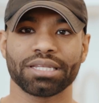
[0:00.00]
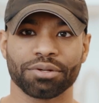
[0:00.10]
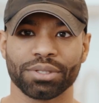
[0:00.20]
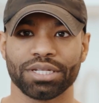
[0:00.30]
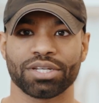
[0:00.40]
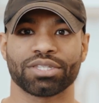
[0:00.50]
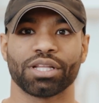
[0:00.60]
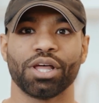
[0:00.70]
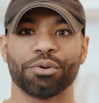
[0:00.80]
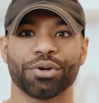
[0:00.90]
literally just a
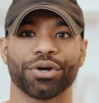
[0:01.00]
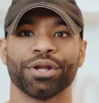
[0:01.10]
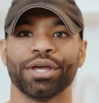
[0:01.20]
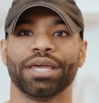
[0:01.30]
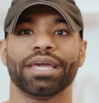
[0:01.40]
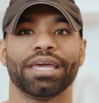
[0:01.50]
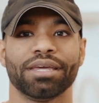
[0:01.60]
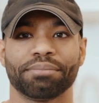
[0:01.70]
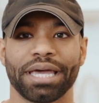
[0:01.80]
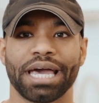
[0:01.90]
loner
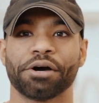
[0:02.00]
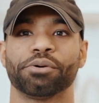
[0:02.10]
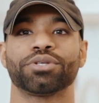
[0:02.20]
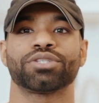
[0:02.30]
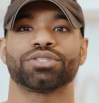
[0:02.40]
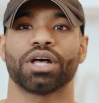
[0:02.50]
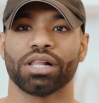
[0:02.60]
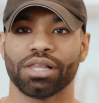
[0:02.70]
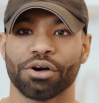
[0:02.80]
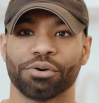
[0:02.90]
in my house,
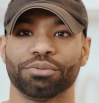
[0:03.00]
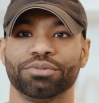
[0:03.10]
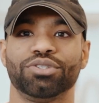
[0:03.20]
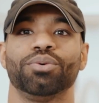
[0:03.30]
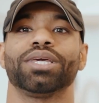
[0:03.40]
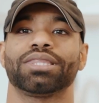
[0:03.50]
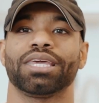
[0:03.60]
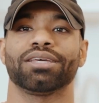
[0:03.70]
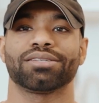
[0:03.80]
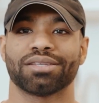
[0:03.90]
alone, doing
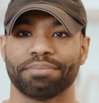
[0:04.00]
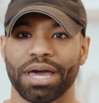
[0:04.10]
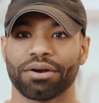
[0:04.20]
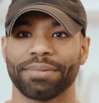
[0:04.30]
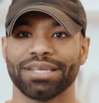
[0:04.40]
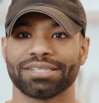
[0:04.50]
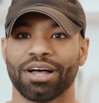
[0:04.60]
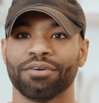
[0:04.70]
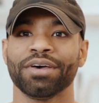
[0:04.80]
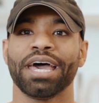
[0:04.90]
things to better
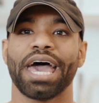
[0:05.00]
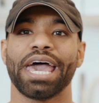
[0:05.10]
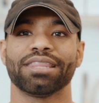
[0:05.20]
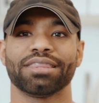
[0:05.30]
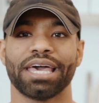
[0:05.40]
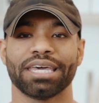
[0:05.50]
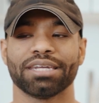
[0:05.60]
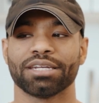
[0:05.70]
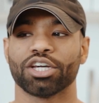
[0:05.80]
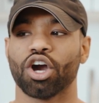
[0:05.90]
myself, and
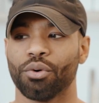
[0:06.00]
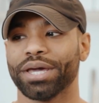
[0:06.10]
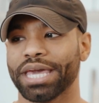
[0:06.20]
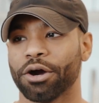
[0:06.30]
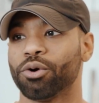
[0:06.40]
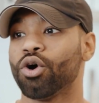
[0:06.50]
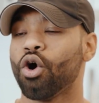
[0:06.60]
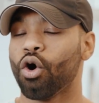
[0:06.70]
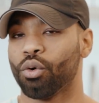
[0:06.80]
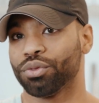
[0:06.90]
then going out
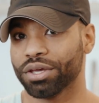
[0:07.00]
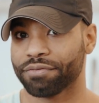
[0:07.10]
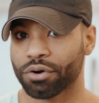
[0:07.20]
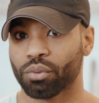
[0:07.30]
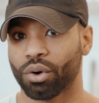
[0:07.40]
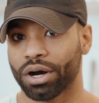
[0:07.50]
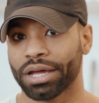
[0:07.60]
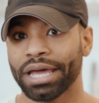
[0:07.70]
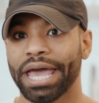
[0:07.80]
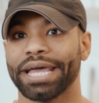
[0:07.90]
only for work
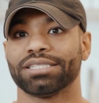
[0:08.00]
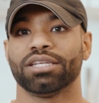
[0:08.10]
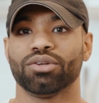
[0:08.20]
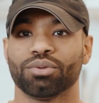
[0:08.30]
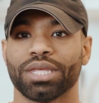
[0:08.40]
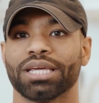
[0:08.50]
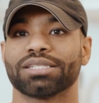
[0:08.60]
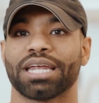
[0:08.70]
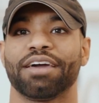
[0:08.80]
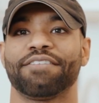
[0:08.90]
and to do things
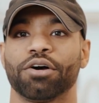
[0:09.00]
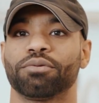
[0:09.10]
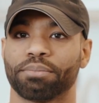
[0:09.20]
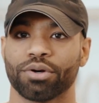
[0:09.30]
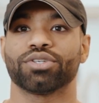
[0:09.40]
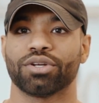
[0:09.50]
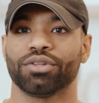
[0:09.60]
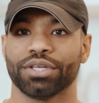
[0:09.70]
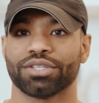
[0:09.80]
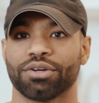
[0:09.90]
that I found
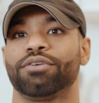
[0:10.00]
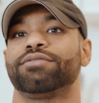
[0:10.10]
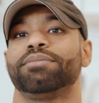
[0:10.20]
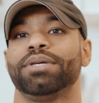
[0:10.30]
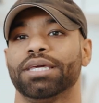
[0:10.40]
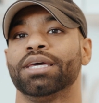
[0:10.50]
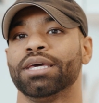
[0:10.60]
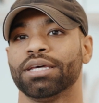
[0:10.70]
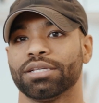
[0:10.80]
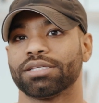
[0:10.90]
personally served me.
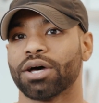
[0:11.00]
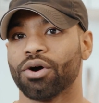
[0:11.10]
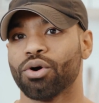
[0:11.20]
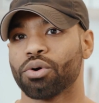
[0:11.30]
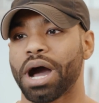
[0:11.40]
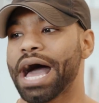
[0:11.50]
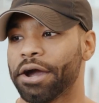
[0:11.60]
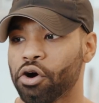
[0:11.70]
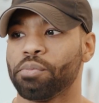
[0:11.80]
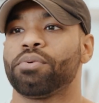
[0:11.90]
So I
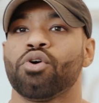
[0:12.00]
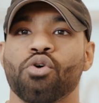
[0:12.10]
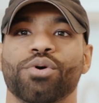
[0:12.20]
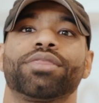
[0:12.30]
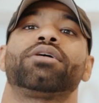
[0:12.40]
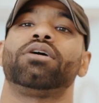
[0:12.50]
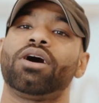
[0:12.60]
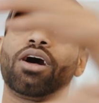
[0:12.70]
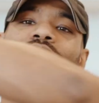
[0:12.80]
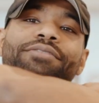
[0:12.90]
hope with
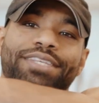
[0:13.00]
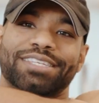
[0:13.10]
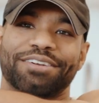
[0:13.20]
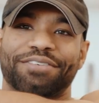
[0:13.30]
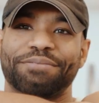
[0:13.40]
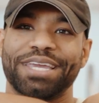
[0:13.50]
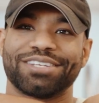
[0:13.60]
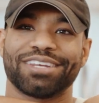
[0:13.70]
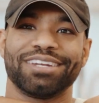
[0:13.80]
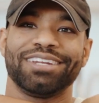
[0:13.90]
all of this
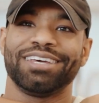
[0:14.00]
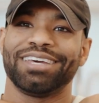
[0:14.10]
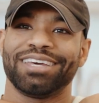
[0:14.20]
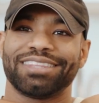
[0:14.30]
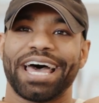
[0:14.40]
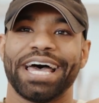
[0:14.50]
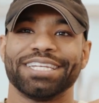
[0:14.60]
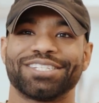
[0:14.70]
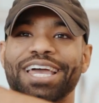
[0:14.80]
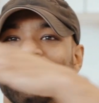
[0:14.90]
information that